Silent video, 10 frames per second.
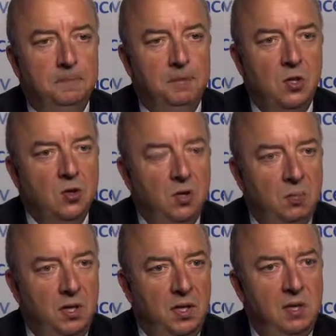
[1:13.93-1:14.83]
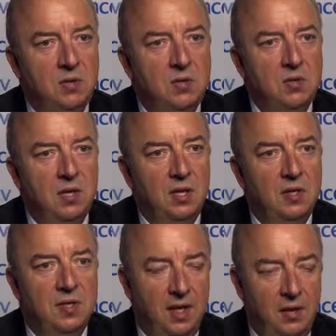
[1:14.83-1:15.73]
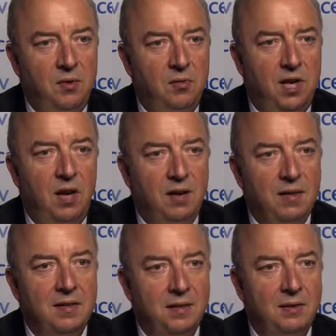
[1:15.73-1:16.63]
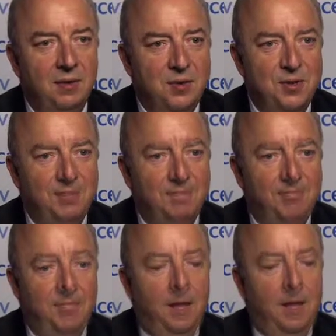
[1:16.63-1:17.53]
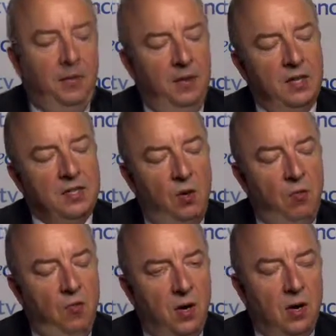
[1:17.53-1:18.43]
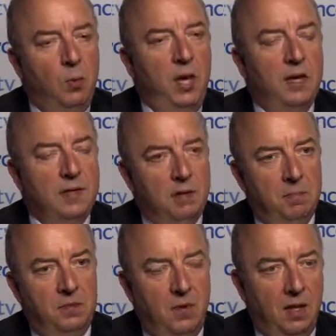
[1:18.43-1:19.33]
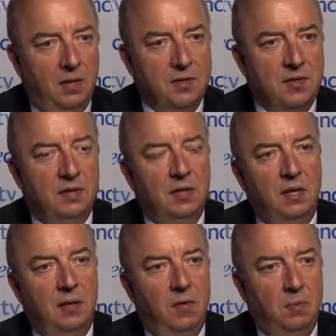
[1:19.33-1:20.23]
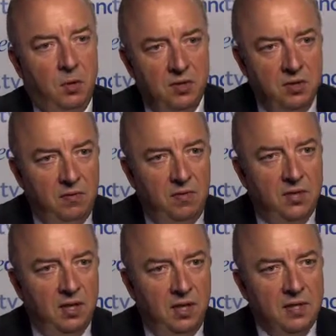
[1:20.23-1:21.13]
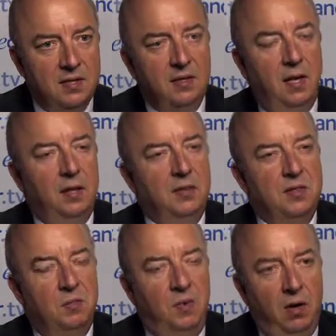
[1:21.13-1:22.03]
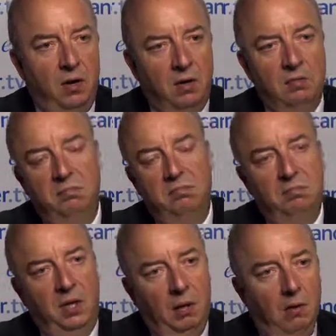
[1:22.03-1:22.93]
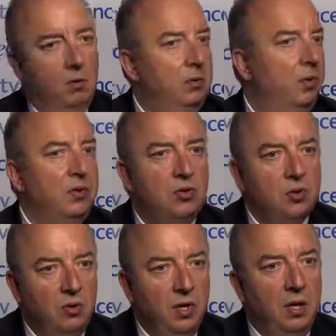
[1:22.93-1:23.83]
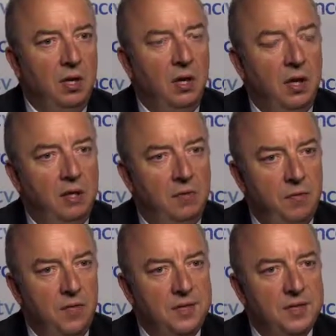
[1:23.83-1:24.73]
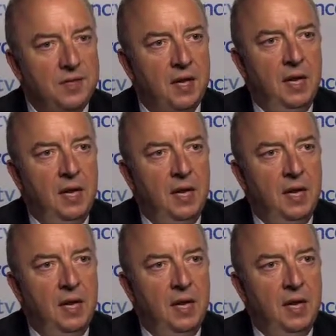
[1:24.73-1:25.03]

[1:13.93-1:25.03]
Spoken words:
this should be considered a standard of care in the future. I think so far we had some trials giving positive results, others were, not showing a difference.